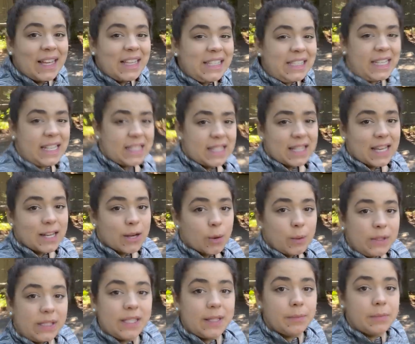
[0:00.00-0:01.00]
Since they
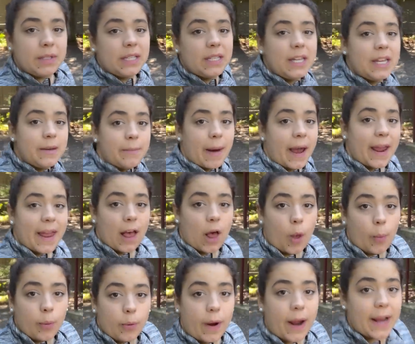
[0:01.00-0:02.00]
don't seem to need my
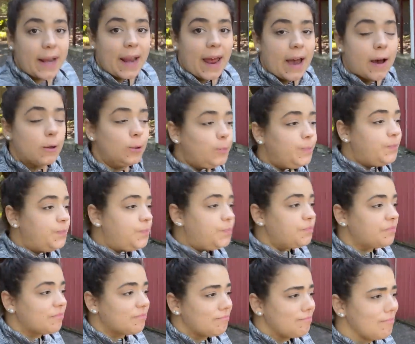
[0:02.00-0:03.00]
help right now,
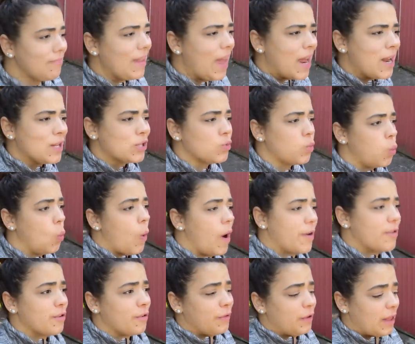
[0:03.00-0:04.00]
and it's
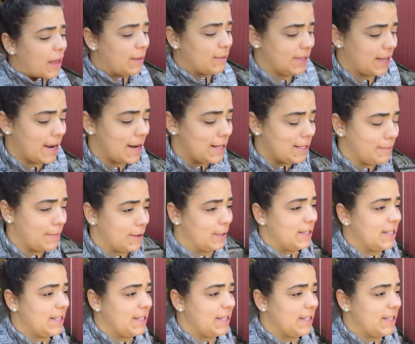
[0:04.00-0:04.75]
wonderful outside, it's about